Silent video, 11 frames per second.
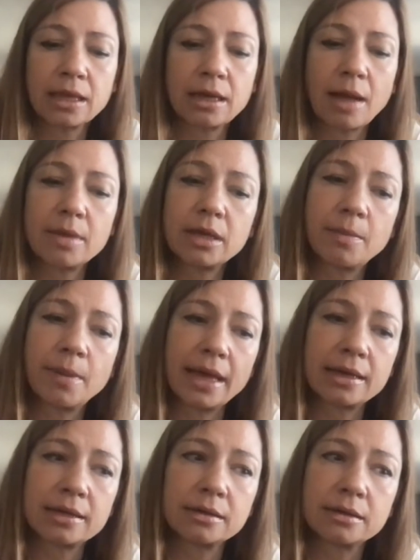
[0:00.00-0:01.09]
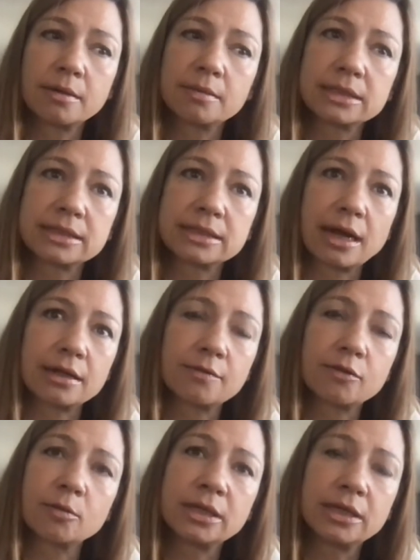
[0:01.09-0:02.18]
Coming back, starting
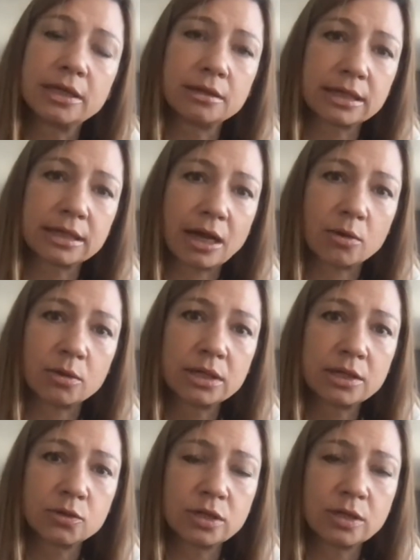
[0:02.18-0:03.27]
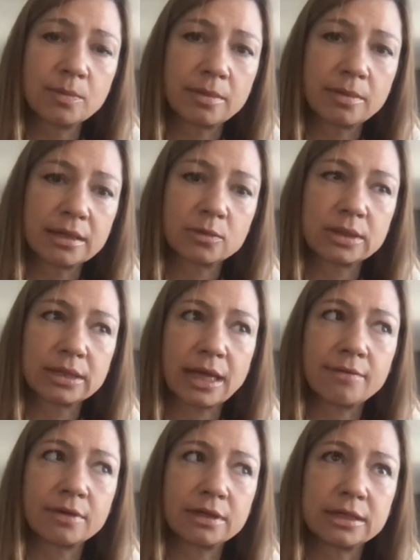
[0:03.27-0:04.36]
from here now to implement
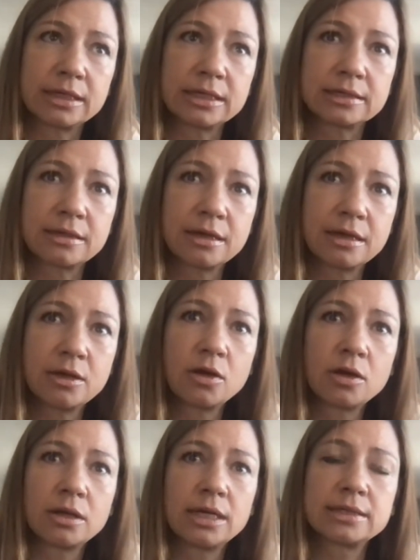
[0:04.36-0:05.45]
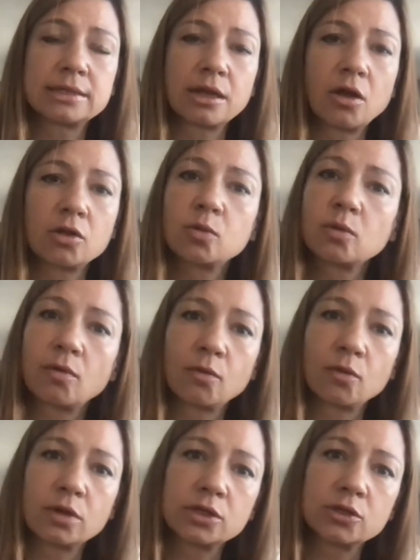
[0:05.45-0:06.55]
whatever it is, it's a lot of
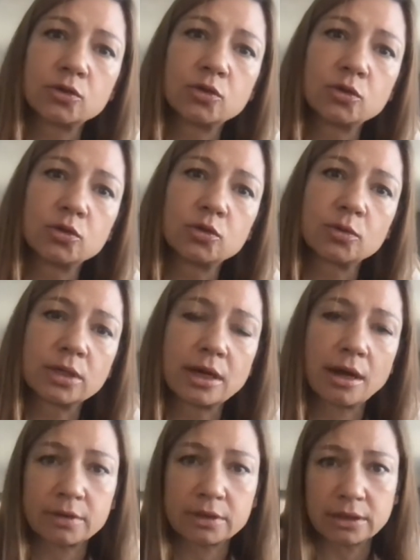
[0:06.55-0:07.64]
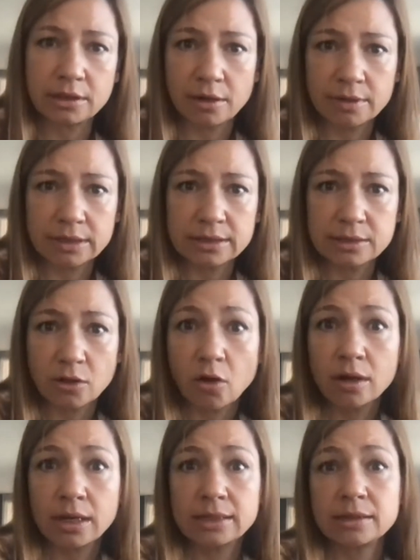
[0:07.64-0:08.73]
work to do to recover the current
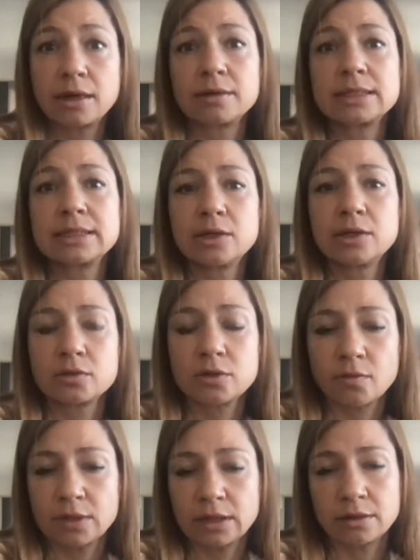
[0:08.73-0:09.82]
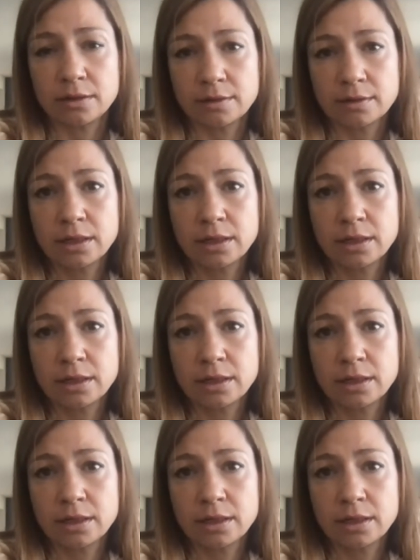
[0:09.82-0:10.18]
soil and the current status of the earth